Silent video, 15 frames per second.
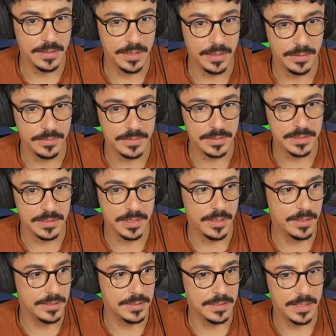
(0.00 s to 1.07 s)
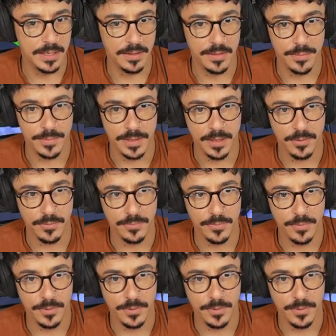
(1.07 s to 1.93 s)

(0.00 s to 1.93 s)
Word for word: that size there. There we go.